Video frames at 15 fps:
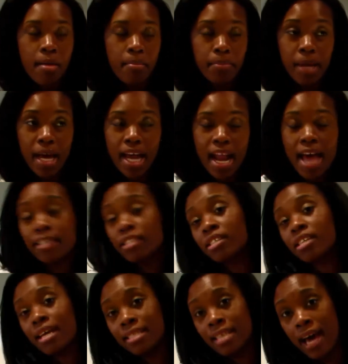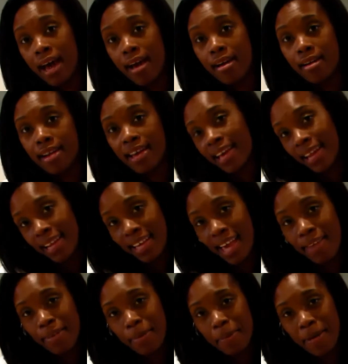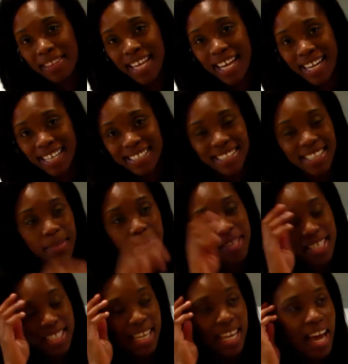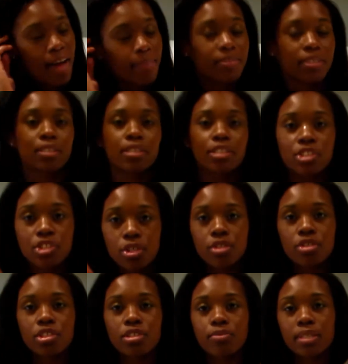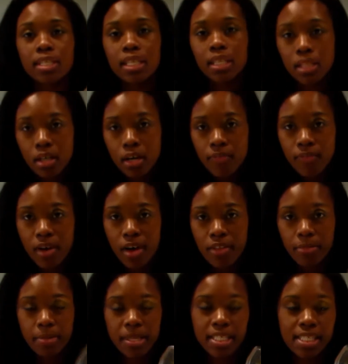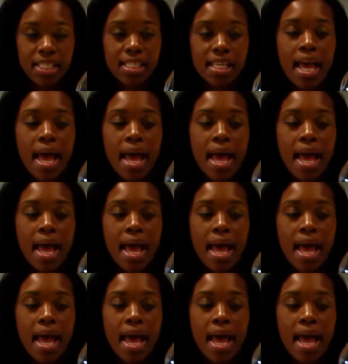but I just got tired and I kind of gave up on that idea because I'd have to search and really look for all the pieces.